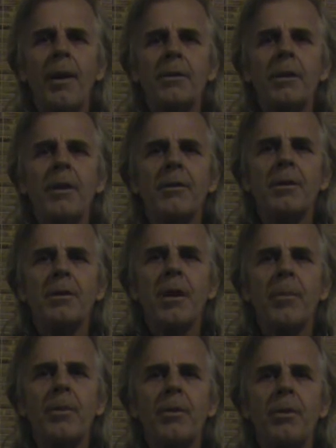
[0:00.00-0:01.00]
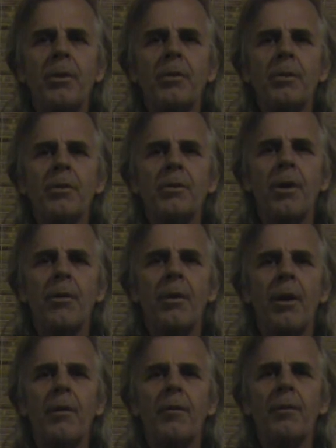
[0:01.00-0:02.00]
that's not just something you can just turn
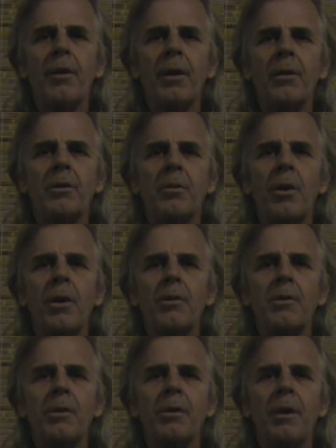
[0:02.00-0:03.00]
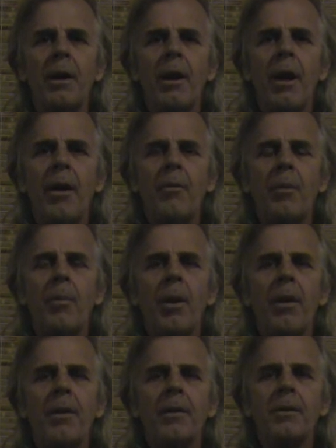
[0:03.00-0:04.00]
around and flick a switch and, and
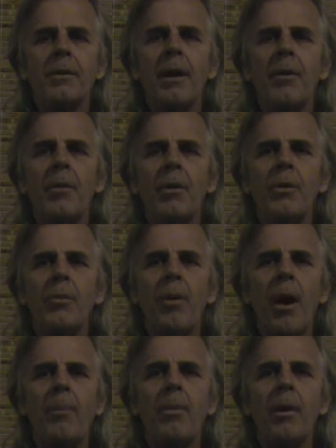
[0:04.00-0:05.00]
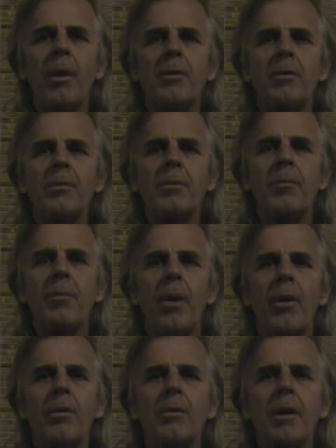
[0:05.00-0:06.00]
replace. And when your populations of
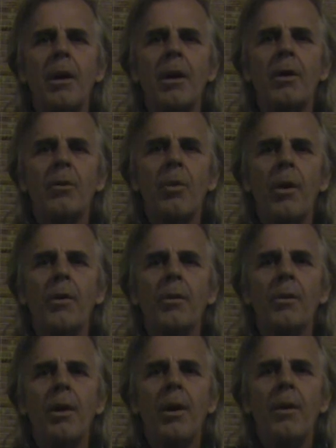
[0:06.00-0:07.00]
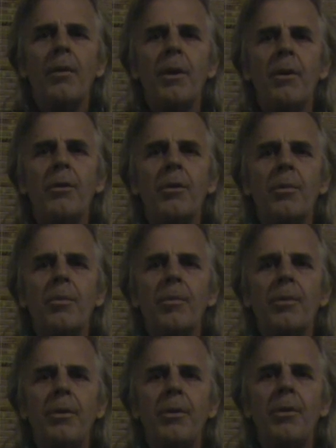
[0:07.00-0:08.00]
birds dwindle, then you're
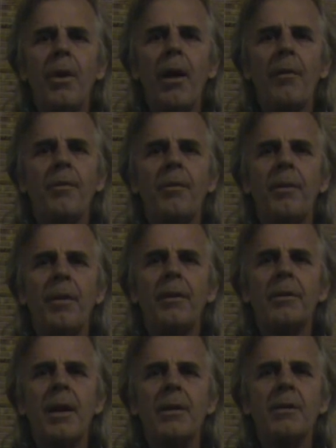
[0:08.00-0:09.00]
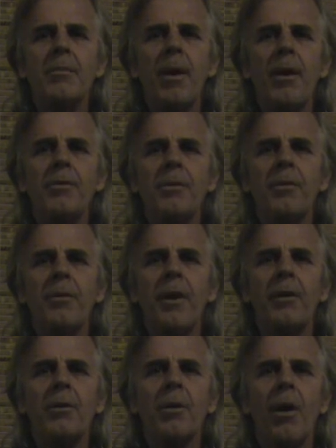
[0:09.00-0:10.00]
you have it has a major
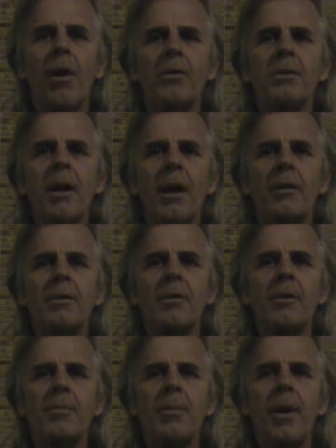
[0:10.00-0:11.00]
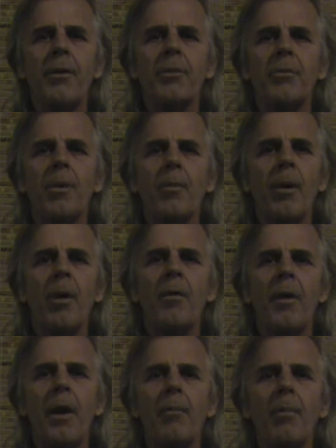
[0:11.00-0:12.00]
effect on all sides of the spectrum,
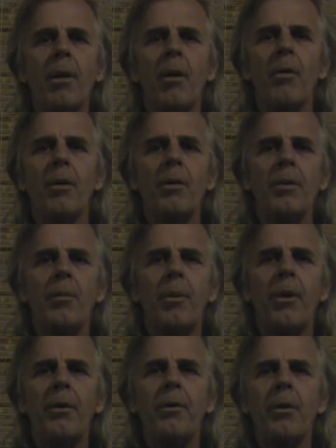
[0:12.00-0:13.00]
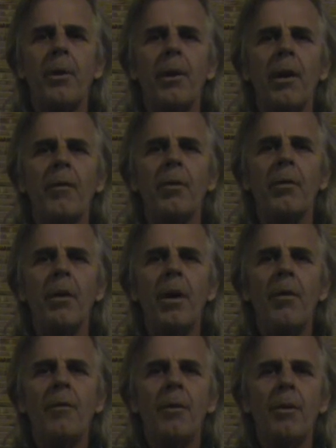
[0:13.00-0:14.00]
above and below than the predatory level
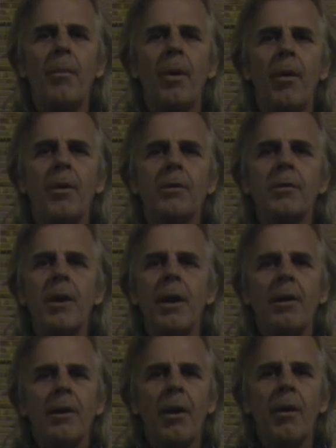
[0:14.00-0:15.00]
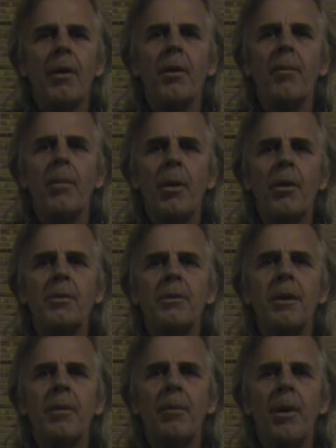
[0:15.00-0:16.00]
for the birds. Not only the
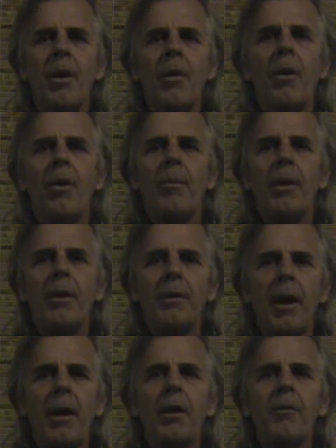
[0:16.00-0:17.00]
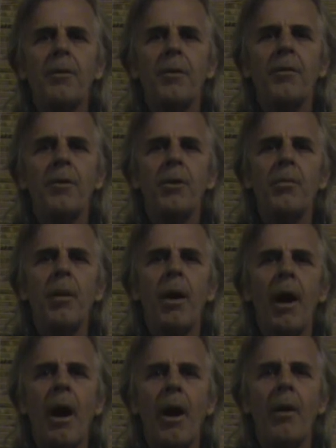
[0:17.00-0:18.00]
birds that are being taken for food
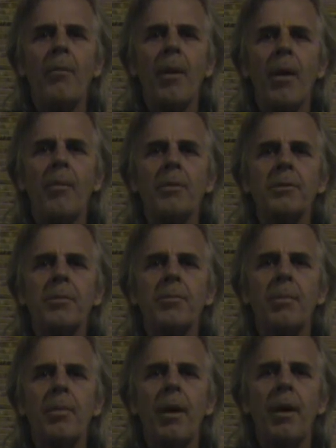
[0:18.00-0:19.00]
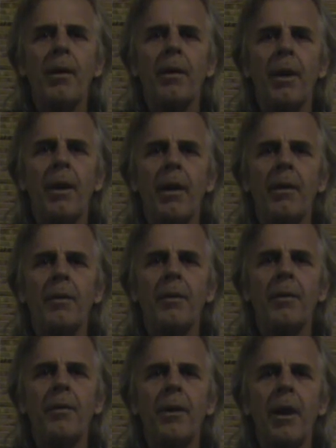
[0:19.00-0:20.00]
by higher mammals and, and, and
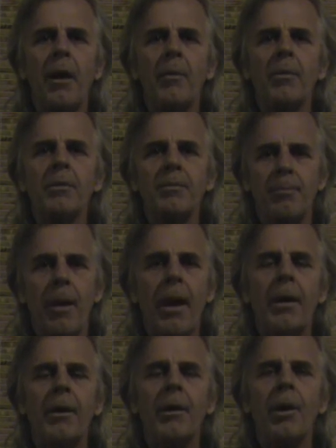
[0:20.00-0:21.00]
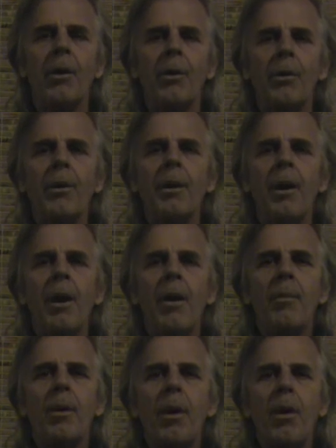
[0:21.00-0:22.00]
different animals, man included,
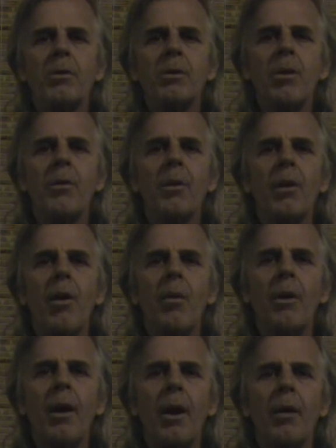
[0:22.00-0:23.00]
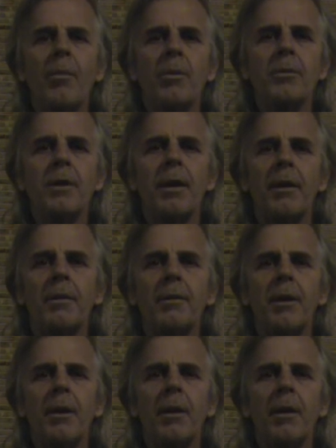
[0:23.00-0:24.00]
but also the lower animals that,
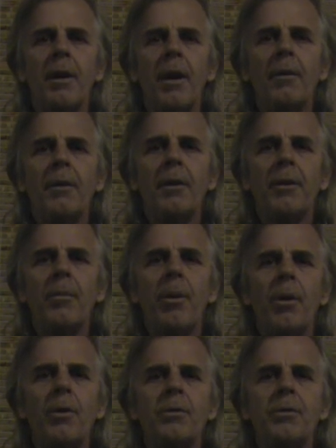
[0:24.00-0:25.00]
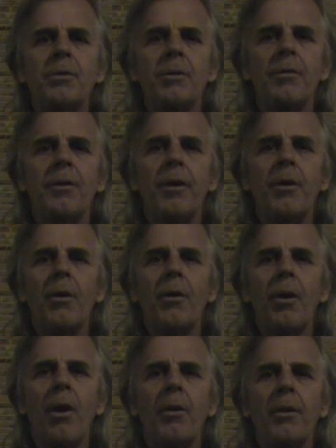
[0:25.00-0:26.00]
uh, that the birds used to feed on
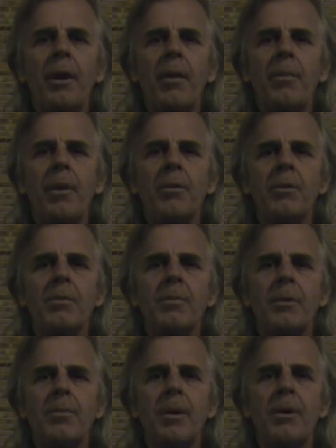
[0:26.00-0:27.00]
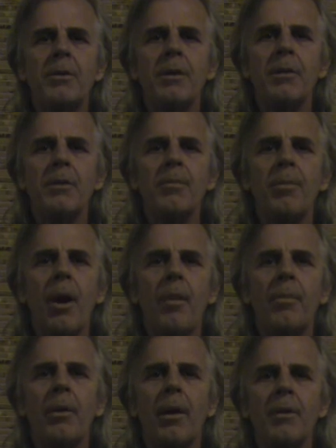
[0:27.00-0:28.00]
and all to keep those species and
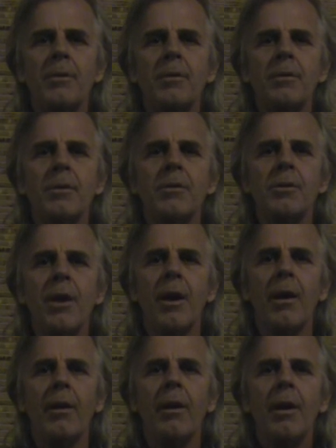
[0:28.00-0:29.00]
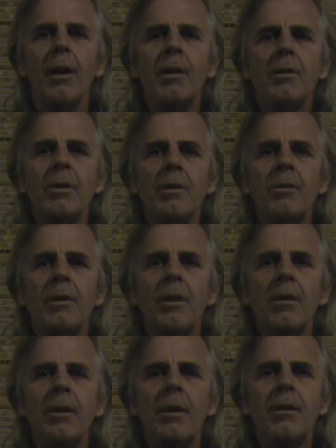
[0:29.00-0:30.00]
populations in check. So it's,
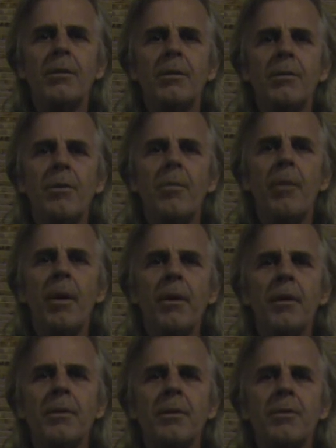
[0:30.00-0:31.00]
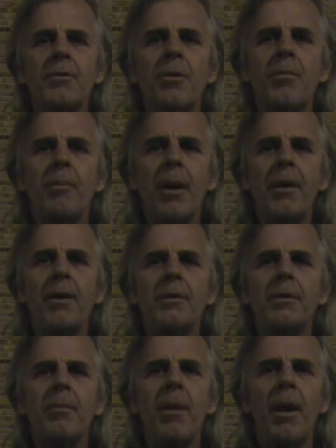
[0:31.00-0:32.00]
it, it's a tremendous, tremendous